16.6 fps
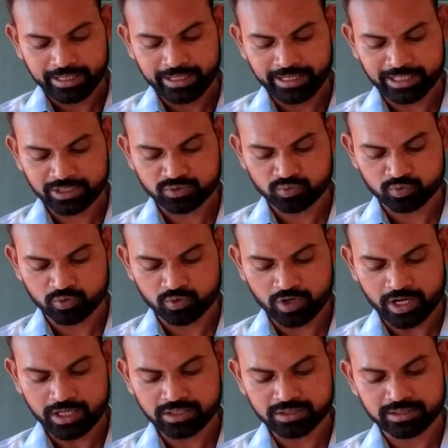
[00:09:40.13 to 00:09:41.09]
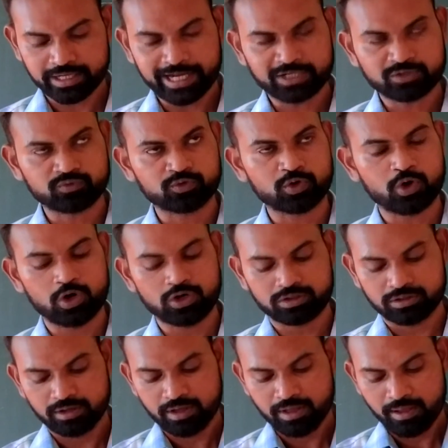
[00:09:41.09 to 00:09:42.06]
yet
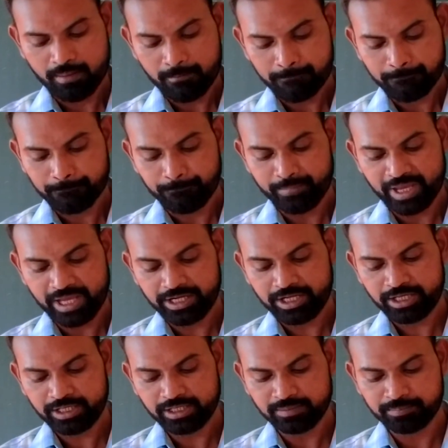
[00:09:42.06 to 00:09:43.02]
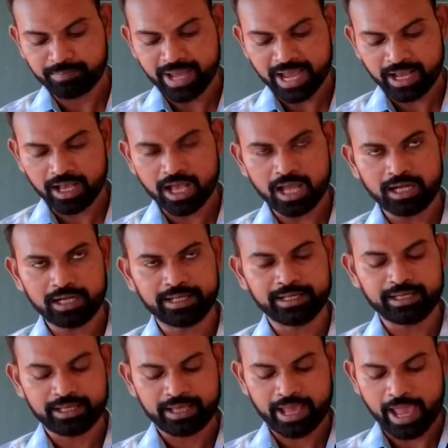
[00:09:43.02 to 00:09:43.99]
wrote many in
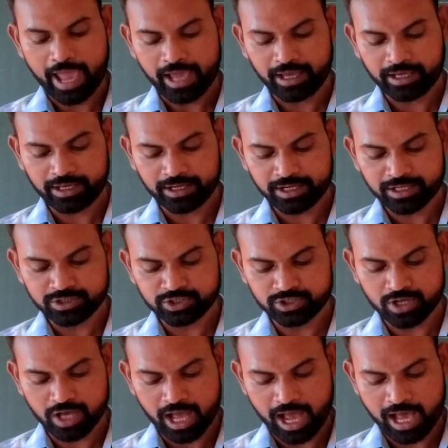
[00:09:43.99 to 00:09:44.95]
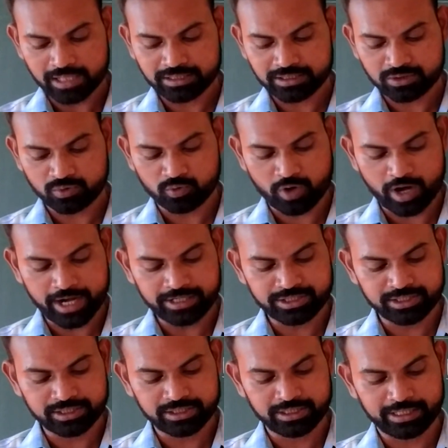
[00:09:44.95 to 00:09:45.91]
Bengali, encouraged other
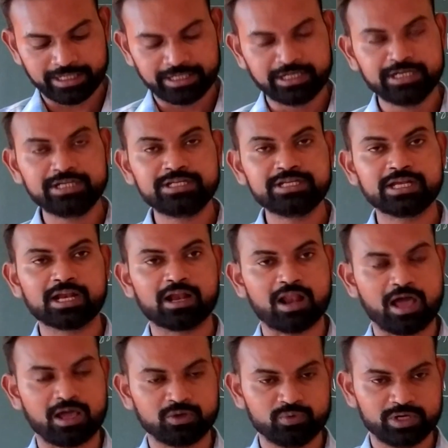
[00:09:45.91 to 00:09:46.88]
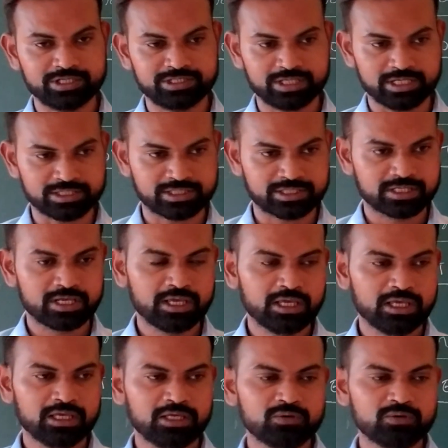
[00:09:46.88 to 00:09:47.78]
writing in Indian languages.